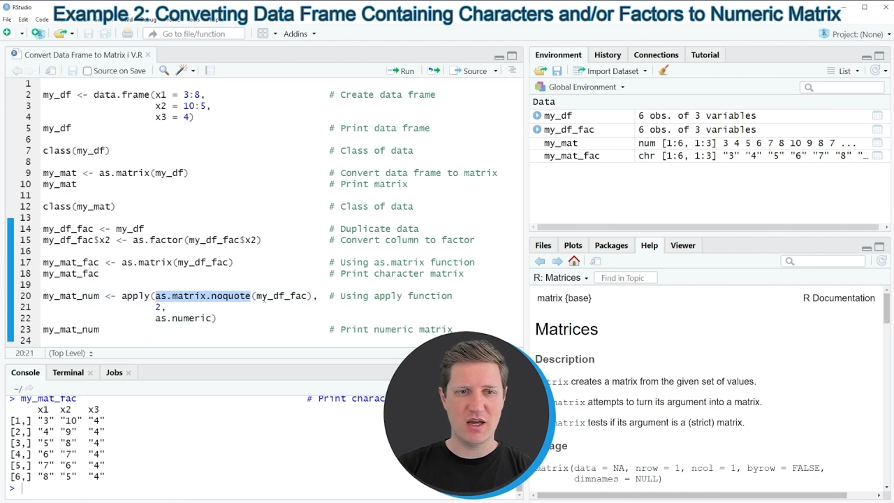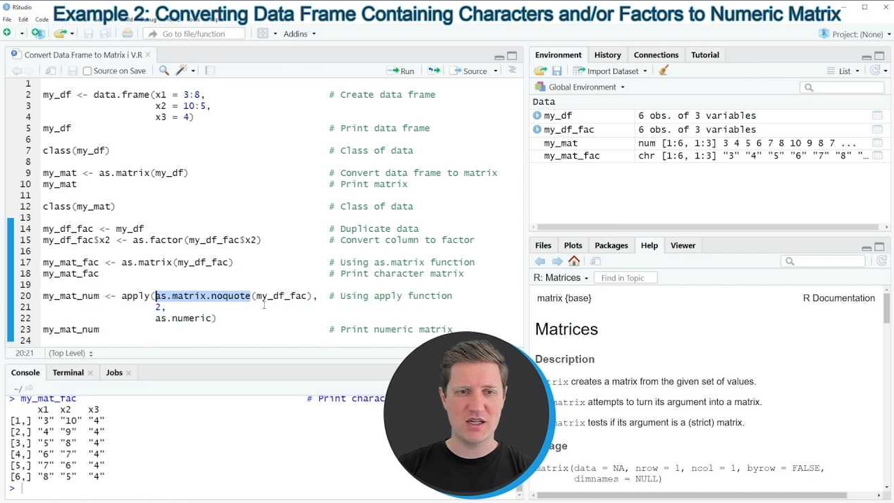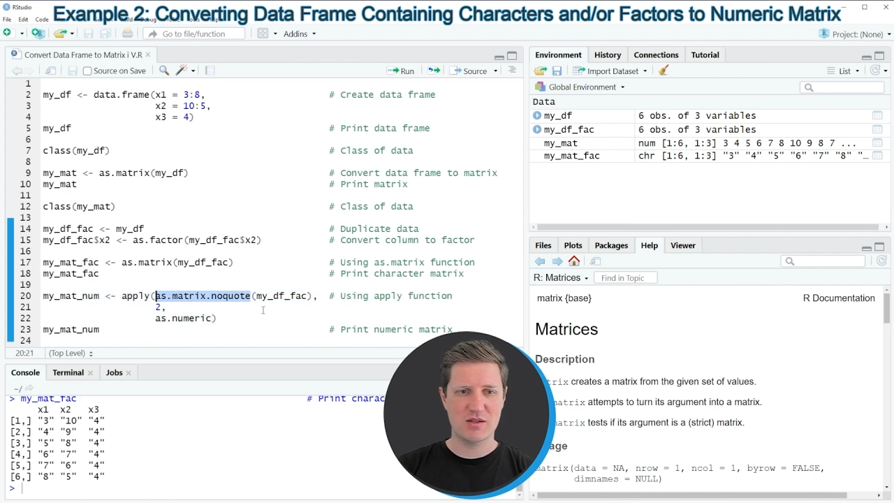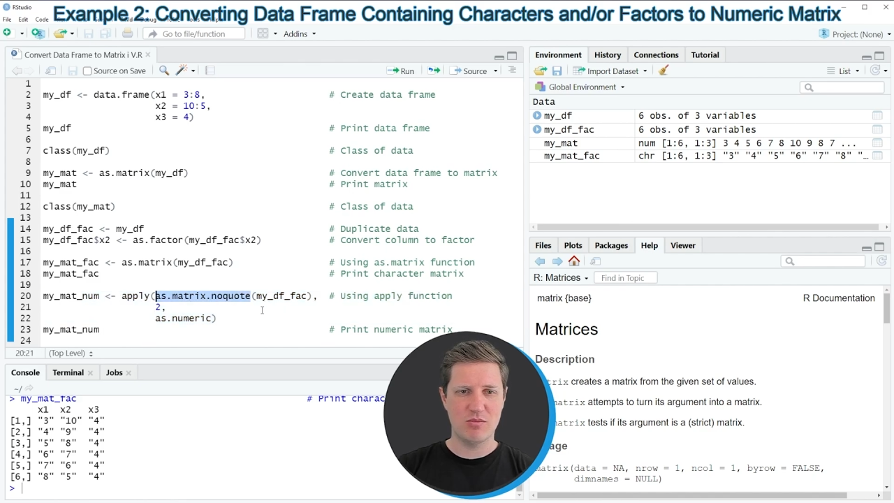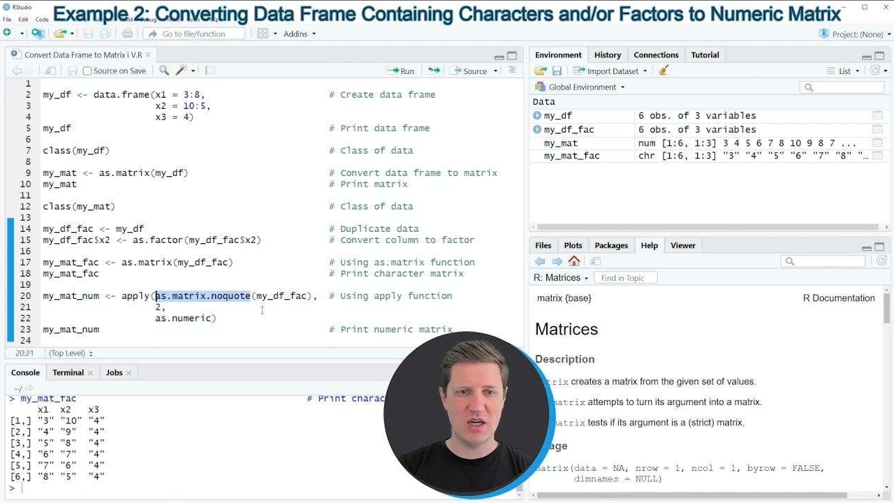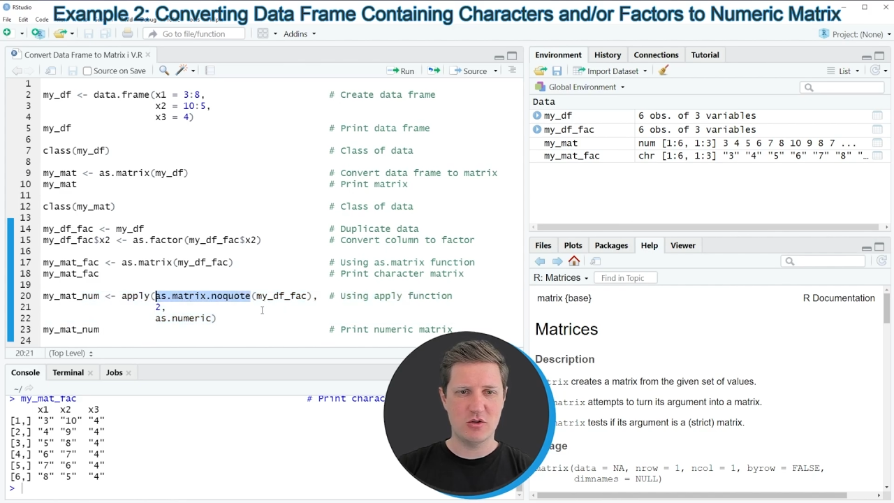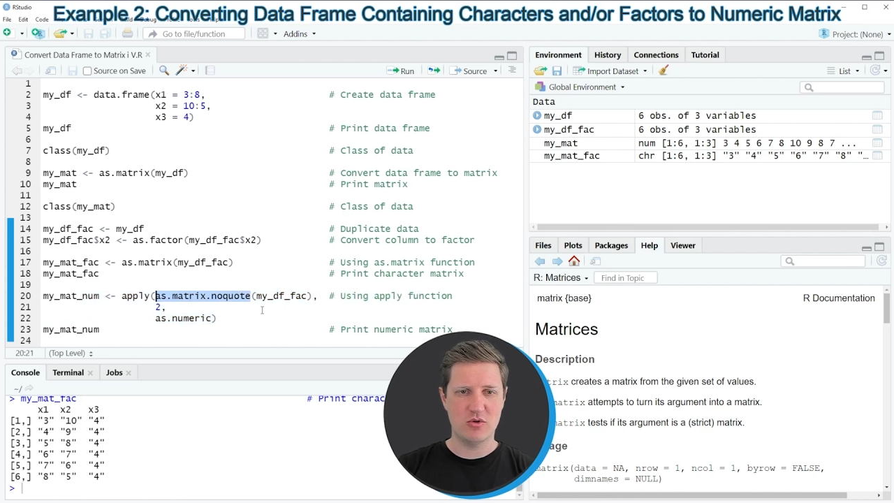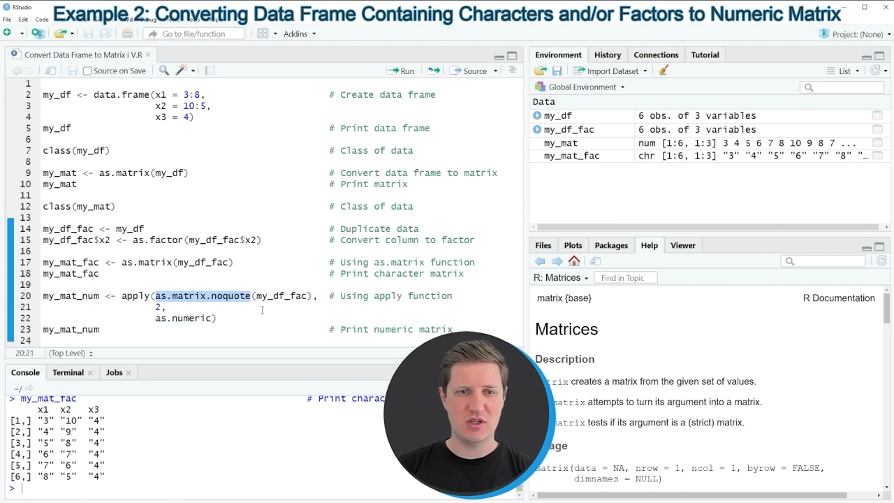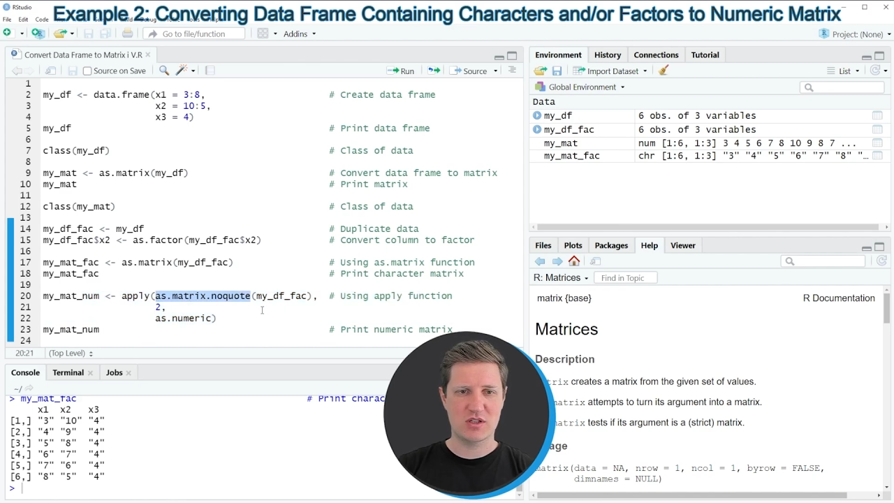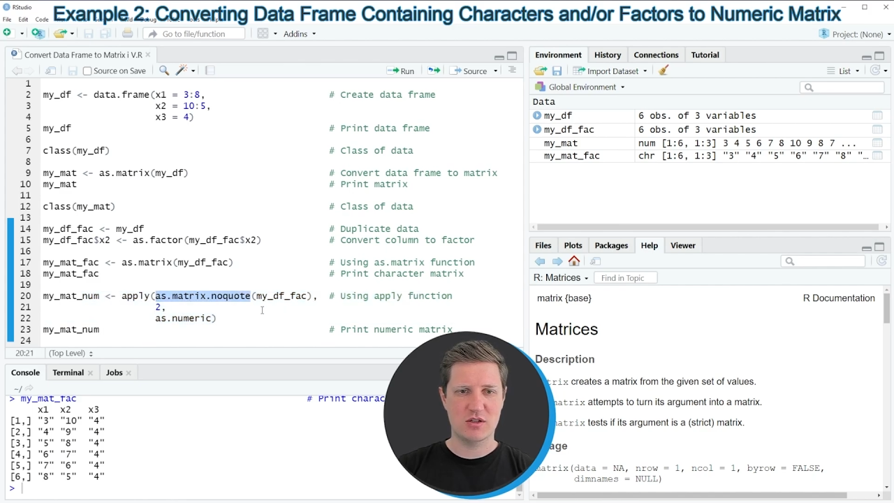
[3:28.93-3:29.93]

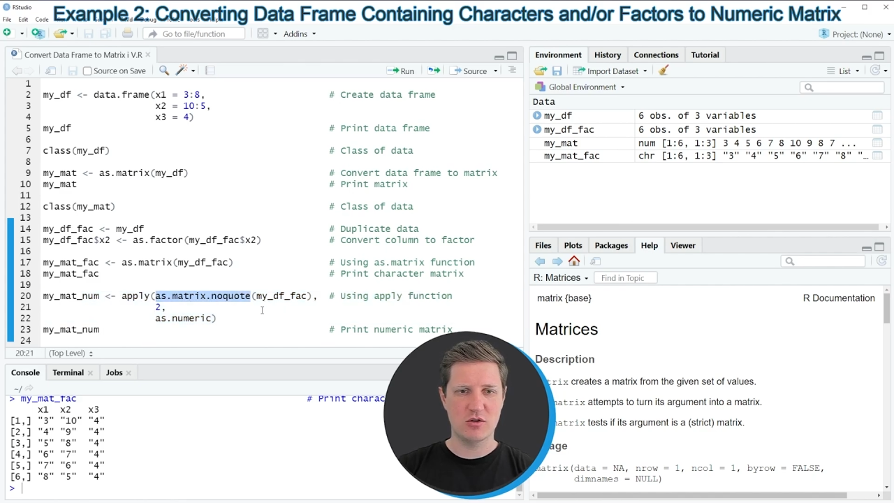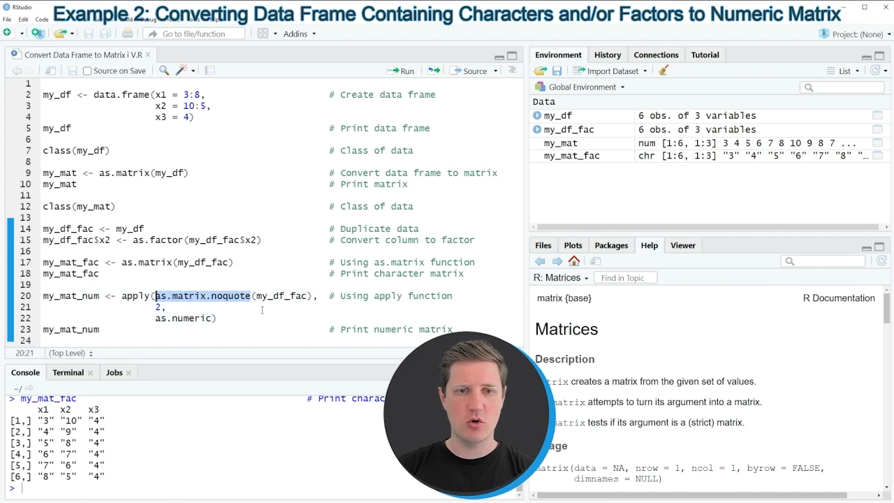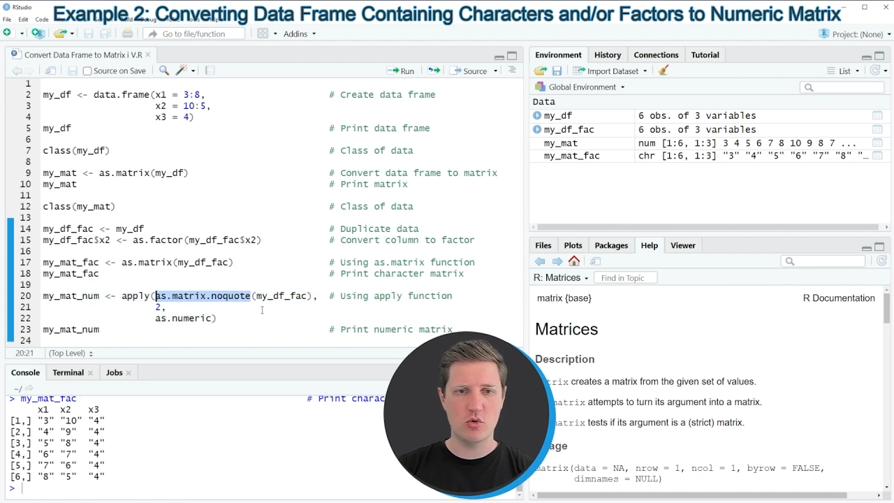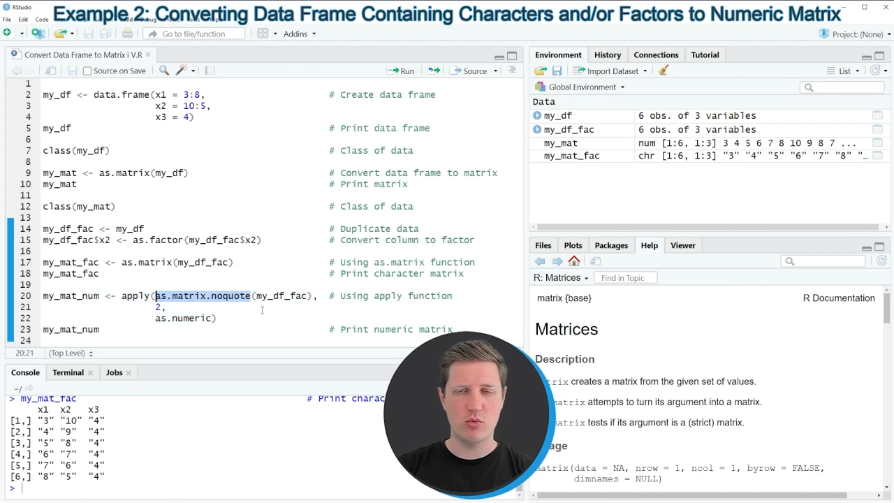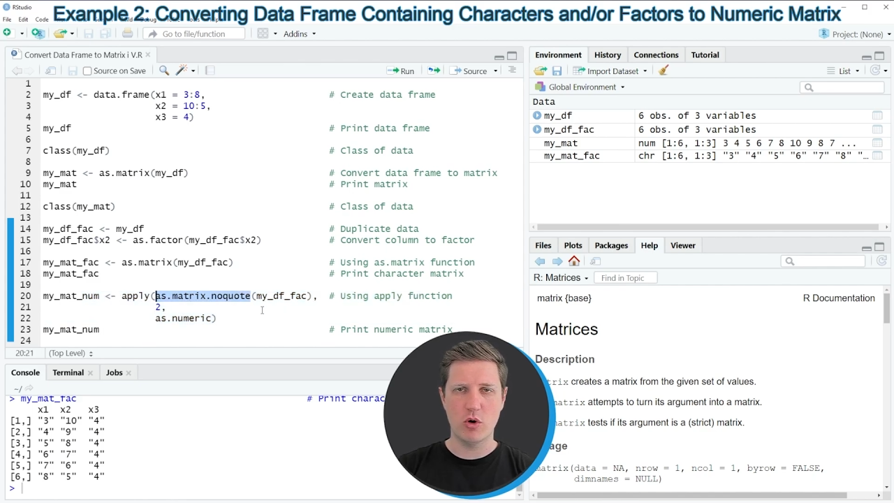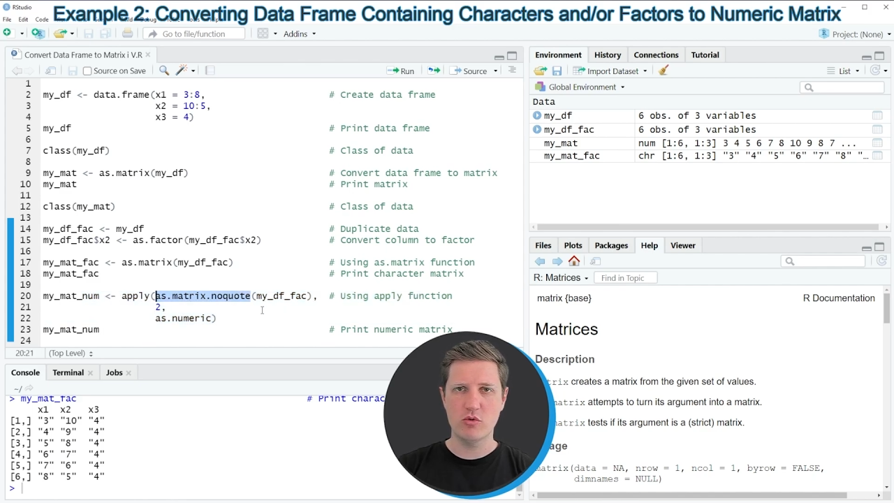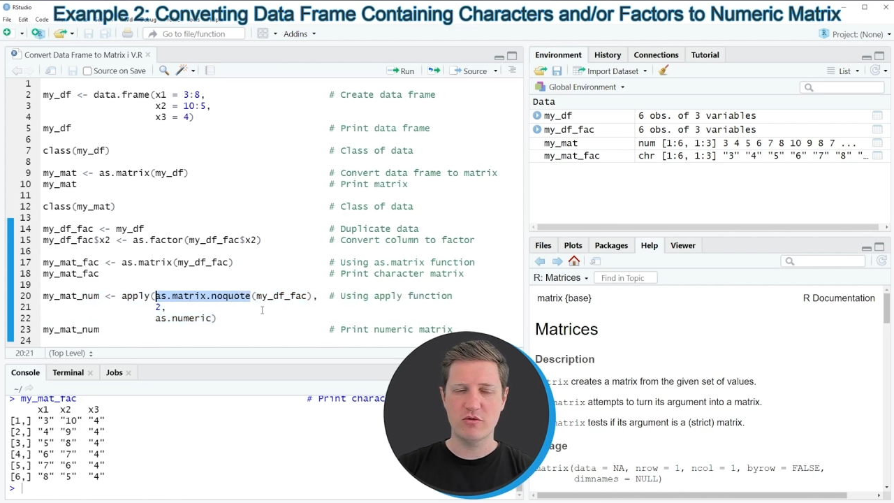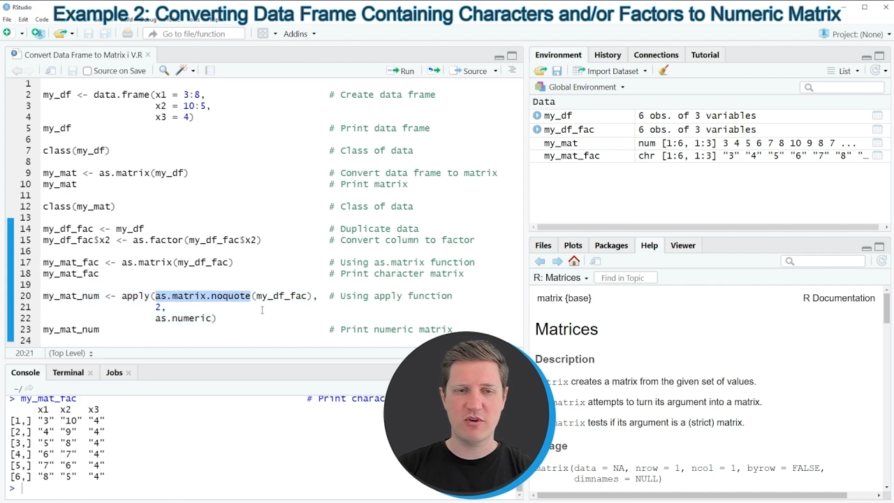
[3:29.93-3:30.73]
as.matrix.noquote